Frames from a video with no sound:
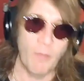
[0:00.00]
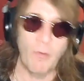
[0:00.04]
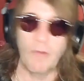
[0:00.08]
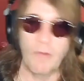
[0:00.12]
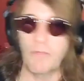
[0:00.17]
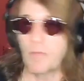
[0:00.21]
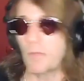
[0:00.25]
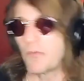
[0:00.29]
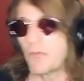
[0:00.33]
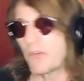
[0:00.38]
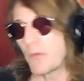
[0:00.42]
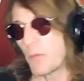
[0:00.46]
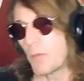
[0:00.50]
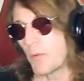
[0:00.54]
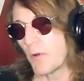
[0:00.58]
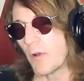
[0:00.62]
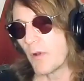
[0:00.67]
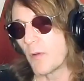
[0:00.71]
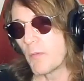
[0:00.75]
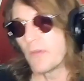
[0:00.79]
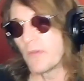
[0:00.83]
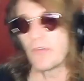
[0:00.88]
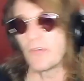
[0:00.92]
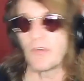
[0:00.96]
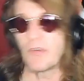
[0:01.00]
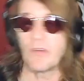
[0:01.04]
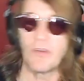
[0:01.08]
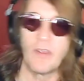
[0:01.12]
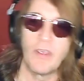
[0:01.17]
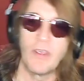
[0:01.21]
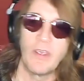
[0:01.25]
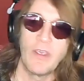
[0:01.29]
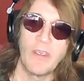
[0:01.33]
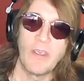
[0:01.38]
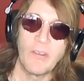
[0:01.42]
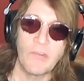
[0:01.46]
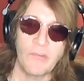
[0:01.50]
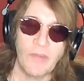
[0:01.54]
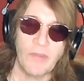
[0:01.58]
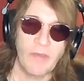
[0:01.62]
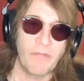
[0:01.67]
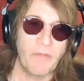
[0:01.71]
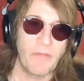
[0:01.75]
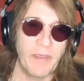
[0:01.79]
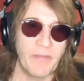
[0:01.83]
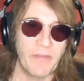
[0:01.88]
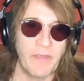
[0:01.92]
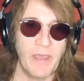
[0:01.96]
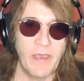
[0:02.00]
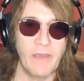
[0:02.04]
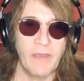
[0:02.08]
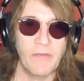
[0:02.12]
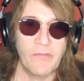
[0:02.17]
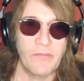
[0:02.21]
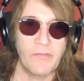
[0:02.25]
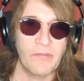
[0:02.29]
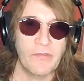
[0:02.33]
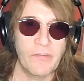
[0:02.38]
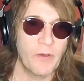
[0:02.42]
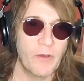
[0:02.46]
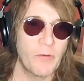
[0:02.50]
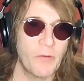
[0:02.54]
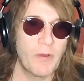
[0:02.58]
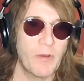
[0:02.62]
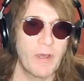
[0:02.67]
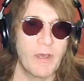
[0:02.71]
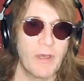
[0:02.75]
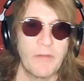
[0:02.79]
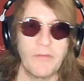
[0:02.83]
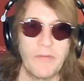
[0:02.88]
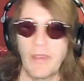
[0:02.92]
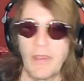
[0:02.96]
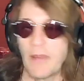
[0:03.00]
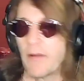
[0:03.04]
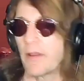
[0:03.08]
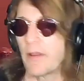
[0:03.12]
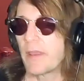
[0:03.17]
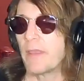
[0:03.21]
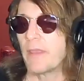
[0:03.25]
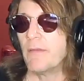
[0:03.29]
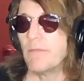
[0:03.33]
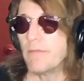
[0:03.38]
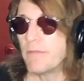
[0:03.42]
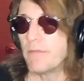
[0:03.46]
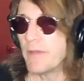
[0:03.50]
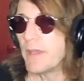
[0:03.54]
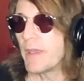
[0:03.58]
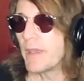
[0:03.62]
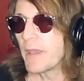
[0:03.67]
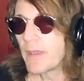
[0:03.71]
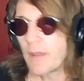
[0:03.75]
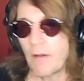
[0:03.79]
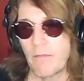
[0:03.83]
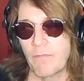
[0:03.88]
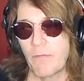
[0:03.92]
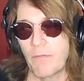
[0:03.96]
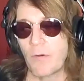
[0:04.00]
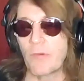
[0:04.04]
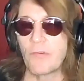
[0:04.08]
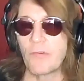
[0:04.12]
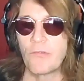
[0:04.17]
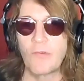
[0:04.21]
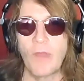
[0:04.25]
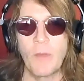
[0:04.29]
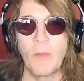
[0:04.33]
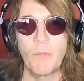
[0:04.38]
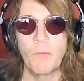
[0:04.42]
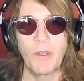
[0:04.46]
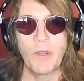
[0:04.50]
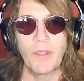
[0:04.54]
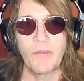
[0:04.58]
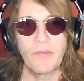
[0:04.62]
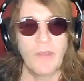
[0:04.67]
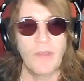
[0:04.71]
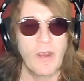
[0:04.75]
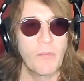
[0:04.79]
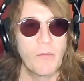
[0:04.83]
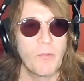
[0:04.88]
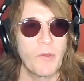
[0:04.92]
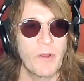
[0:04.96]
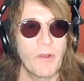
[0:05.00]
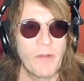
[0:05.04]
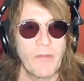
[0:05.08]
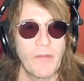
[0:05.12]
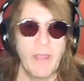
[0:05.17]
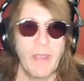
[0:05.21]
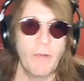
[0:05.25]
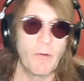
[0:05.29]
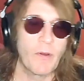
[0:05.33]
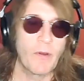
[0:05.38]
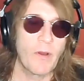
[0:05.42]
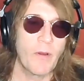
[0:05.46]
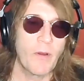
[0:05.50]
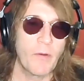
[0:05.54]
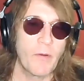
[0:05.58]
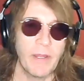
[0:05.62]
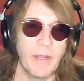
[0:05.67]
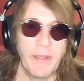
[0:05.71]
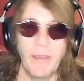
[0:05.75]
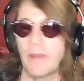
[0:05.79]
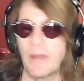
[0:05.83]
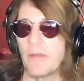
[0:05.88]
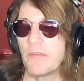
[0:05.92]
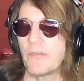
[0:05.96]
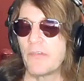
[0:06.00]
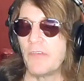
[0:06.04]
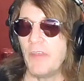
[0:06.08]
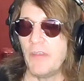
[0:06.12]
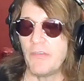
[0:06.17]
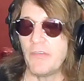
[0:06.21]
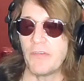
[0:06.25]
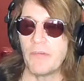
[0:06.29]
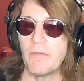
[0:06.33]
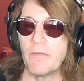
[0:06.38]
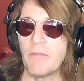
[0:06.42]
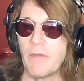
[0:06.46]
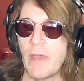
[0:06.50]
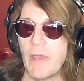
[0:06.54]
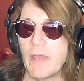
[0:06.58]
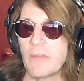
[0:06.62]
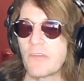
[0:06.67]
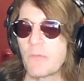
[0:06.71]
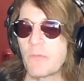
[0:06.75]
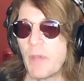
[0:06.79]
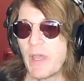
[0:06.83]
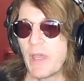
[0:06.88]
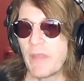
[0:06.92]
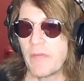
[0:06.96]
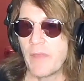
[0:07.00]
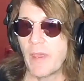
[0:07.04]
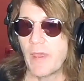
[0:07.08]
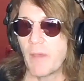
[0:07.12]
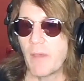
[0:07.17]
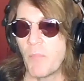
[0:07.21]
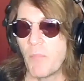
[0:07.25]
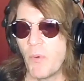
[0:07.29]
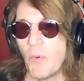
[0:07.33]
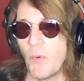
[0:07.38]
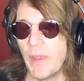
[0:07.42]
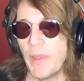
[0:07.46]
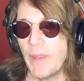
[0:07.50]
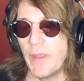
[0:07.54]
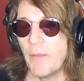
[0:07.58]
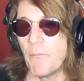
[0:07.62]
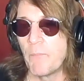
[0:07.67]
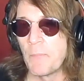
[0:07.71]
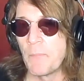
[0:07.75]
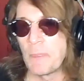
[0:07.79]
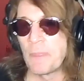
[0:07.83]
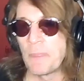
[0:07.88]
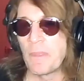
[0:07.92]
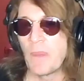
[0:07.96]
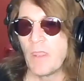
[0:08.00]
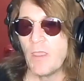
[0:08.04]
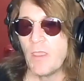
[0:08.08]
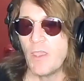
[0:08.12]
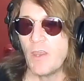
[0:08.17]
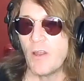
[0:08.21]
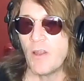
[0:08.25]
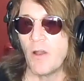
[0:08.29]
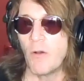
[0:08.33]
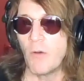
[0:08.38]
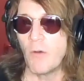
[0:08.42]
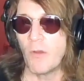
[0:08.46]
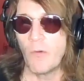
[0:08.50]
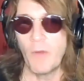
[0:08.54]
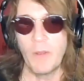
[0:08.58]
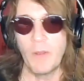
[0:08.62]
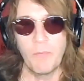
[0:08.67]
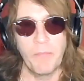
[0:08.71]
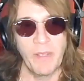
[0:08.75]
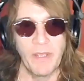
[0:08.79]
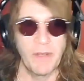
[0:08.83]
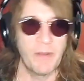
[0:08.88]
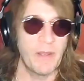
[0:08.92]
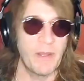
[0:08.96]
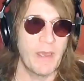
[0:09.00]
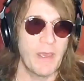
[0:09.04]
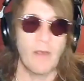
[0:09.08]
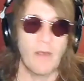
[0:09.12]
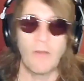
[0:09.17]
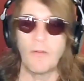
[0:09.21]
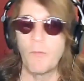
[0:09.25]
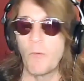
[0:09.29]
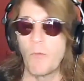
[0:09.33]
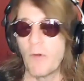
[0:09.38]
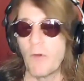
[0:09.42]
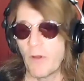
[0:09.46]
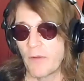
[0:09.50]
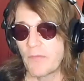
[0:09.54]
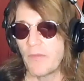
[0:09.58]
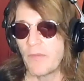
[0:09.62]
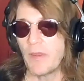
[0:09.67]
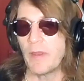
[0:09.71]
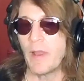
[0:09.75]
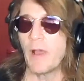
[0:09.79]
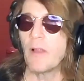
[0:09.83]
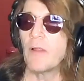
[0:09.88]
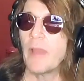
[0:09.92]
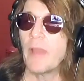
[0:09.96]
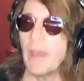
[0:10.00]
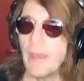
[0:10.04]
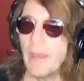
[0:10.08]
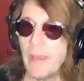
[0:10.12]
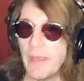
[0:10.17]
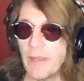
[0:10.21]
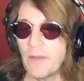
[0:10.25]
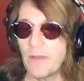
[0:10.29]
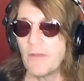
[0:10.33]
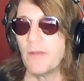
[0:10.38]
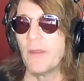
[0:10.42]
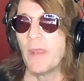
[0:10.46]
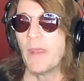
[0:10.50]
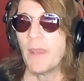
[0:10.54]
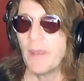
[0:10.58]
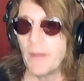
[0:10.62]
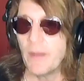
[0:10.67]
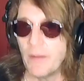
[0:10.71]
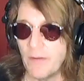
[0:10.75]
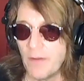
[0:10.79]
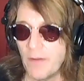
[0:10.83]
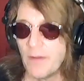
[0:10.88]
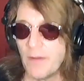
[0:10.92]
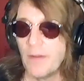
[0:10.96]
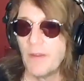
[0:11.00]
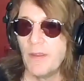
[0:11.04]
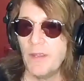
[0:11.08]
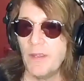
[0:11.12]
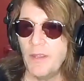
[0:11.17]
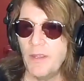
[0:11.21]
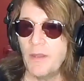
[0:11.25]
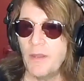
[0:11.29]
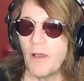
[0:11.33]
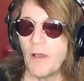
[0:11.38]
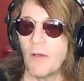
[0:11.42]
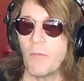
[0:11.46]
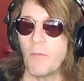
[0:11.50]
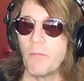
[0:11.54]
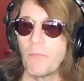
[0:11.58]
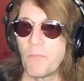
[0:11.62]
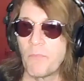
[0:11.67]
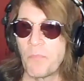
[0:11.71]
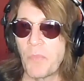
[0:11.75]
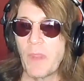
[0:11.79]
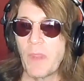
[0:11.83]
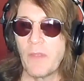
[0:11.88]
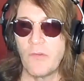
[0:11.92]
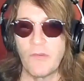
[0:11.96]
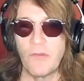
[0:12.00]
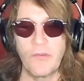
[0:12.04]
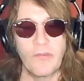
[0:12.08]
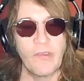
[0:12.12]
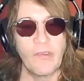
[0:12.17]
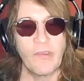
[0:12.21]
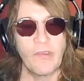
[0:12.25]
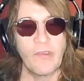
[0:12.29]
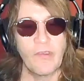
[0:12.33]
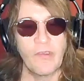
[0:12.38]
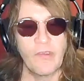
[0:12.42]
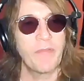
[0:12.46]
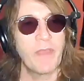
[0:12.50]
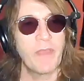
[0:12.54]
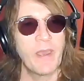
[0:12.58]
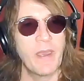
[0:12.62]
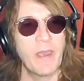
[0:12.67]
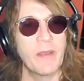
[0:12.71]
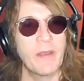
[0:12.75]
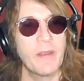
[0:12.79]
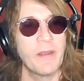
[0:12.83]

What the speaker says: We're from Suburbans and stuff like that. And so Derek and Vic, our first drummer and guitar player, they were already kind of seasoned vets by that point, who had worked in LA and and shit like that.